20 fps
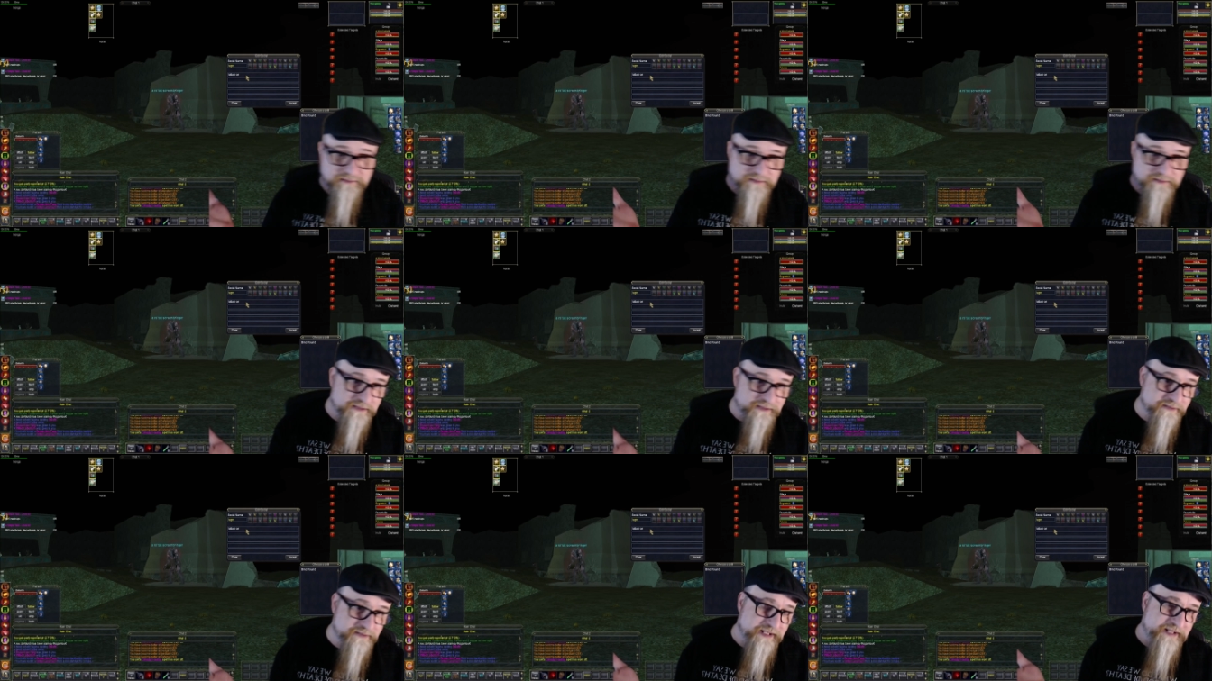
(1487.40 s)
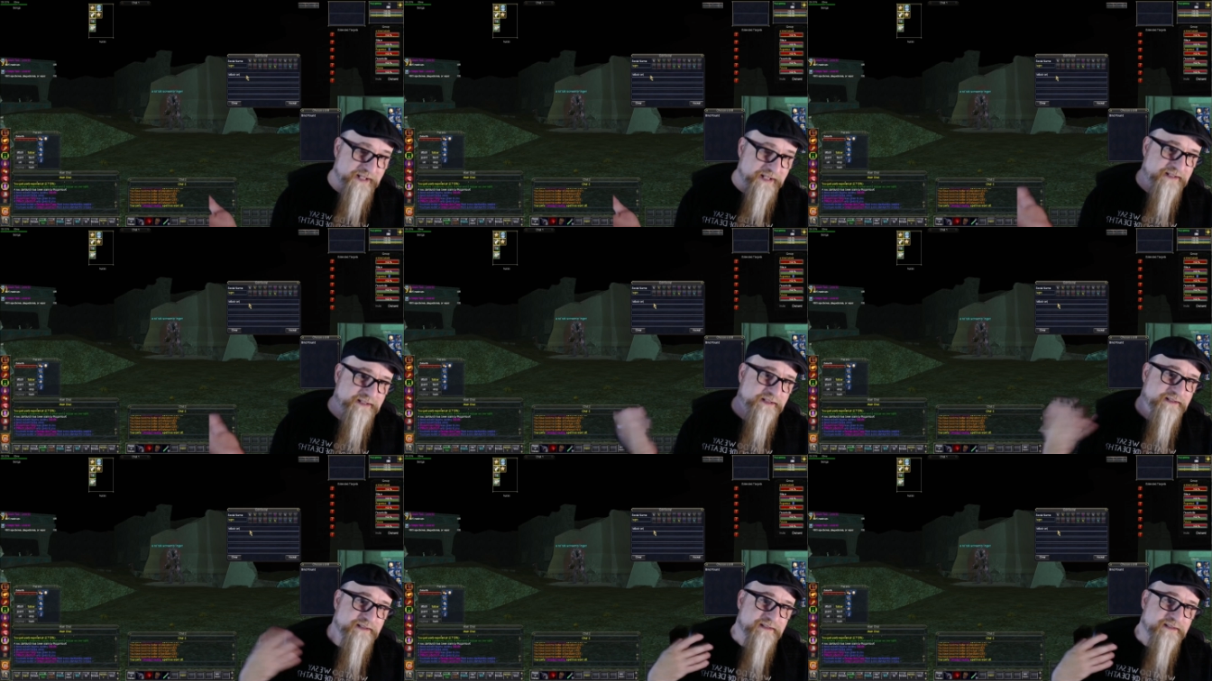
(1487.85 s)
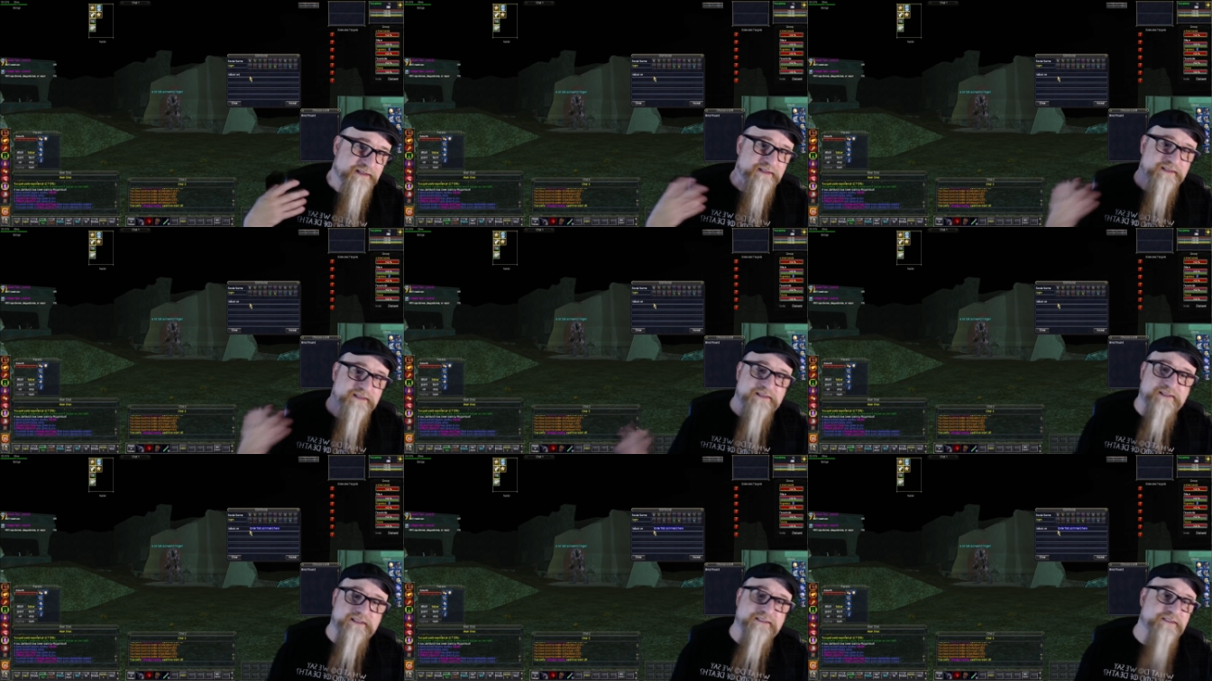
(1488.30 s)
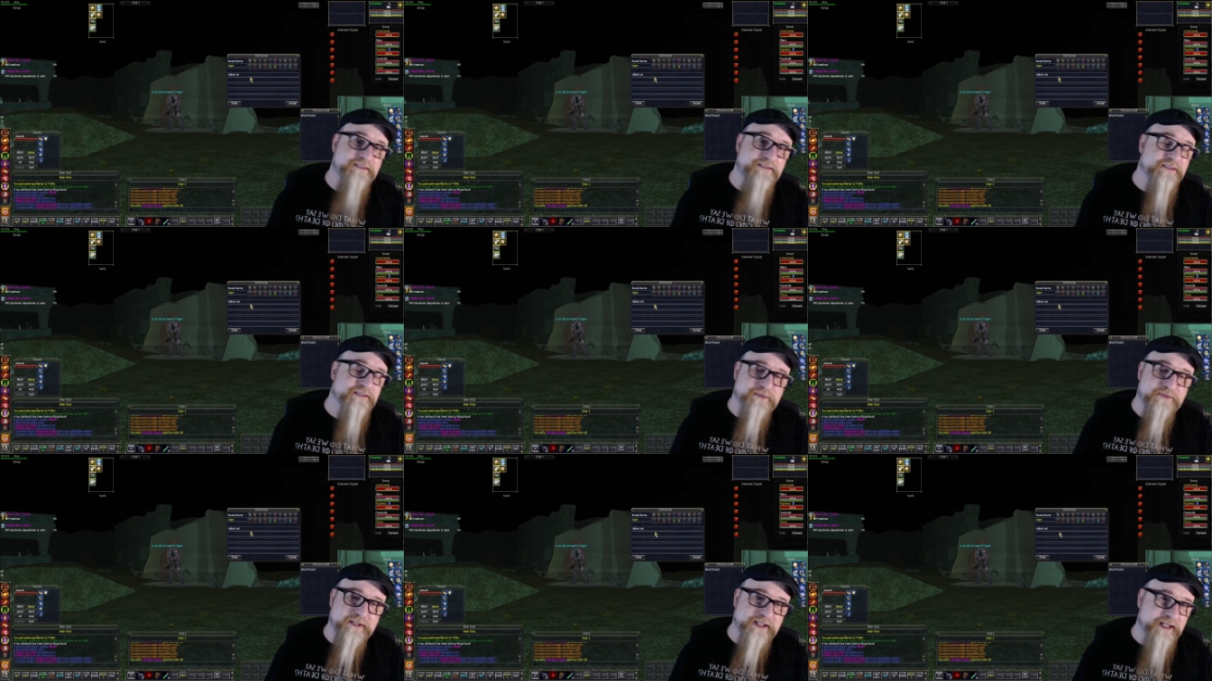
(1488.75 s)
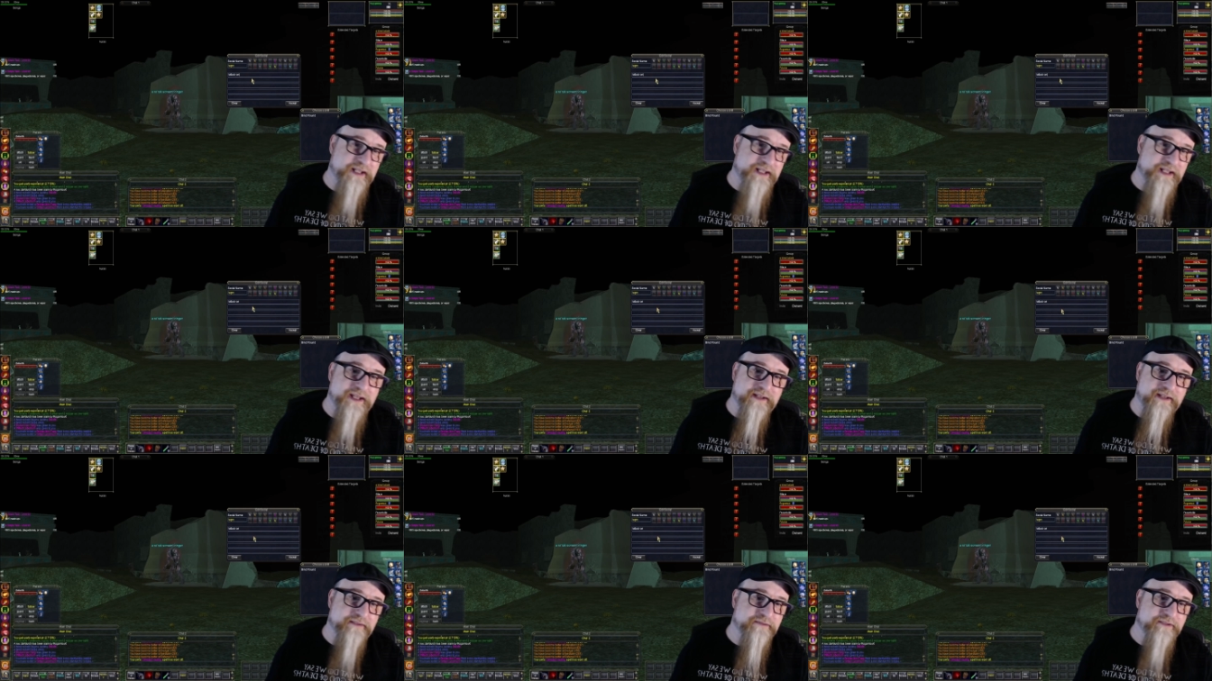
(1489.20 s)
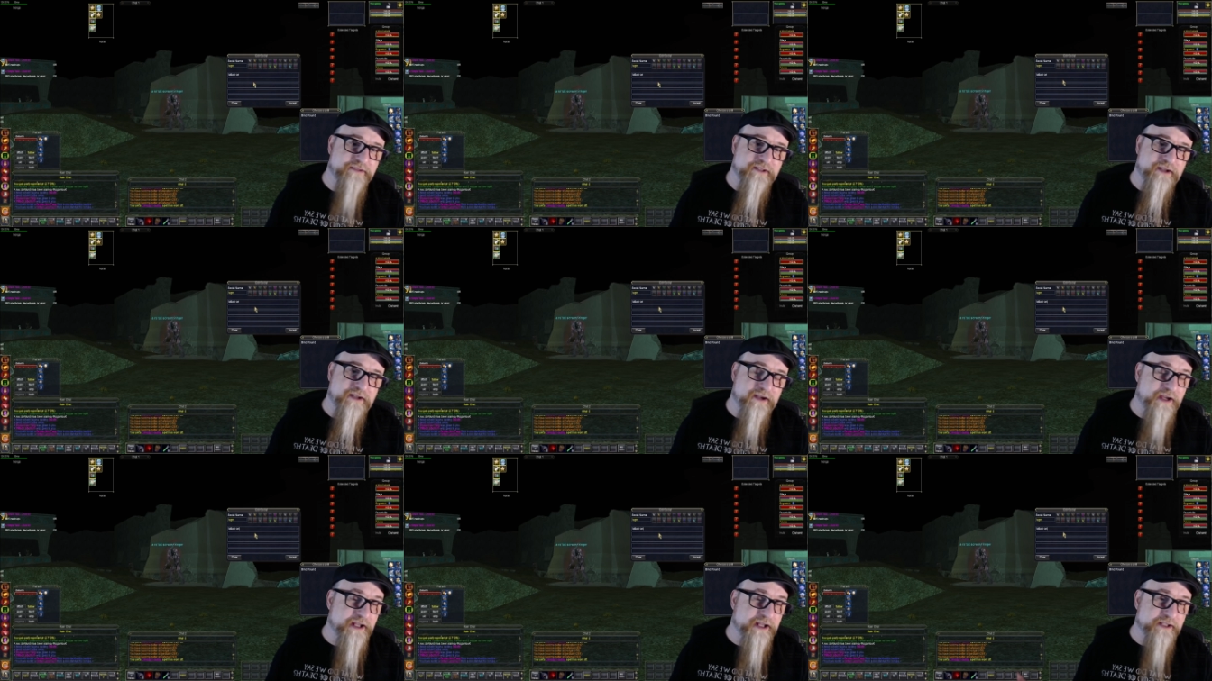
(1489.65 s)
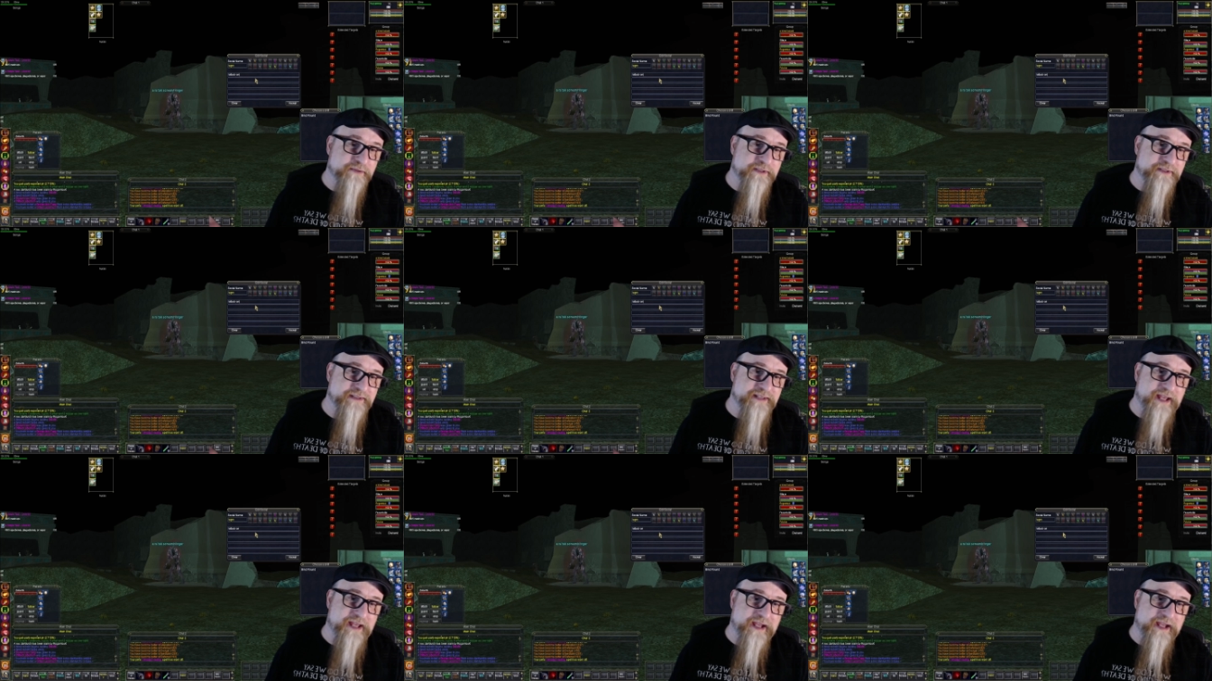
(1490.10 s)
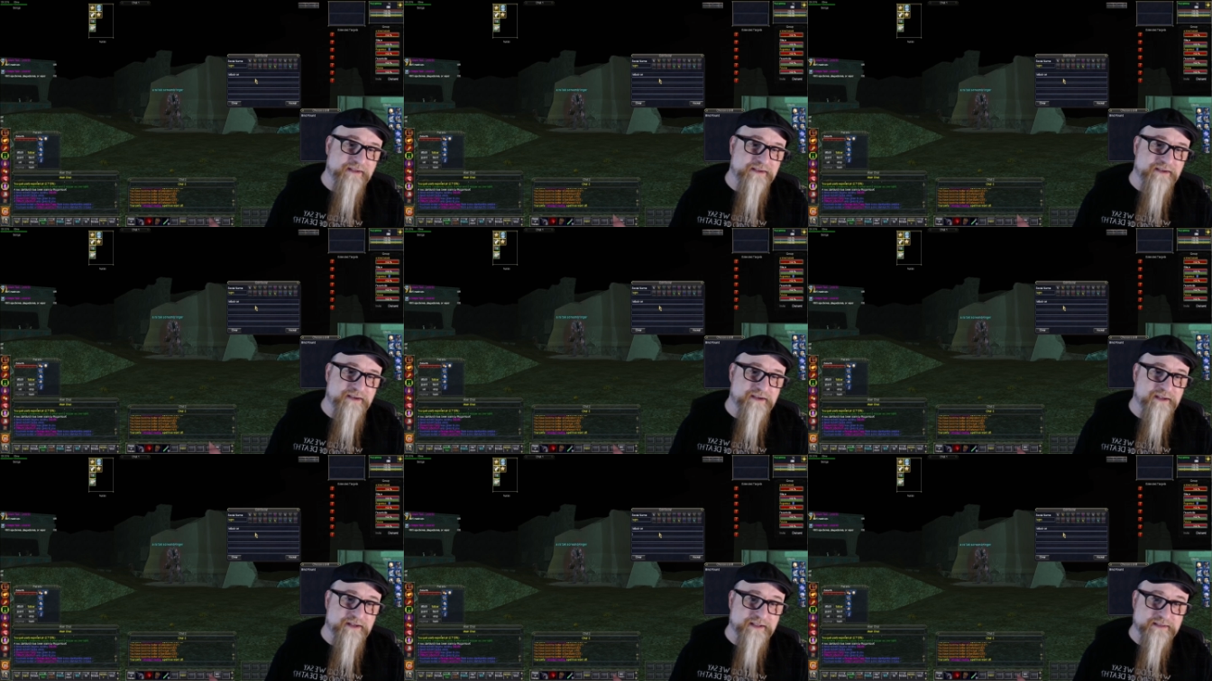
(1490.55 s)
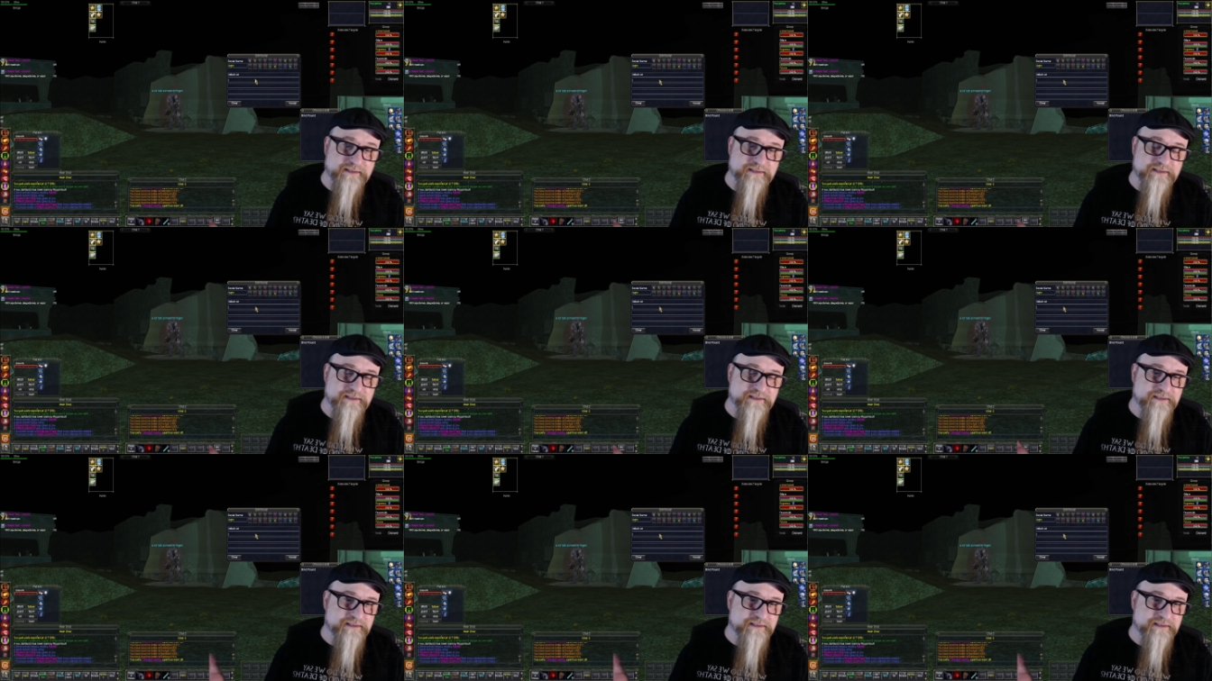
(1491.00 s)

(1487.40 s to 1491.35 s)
okay? You just want to have auto attack on.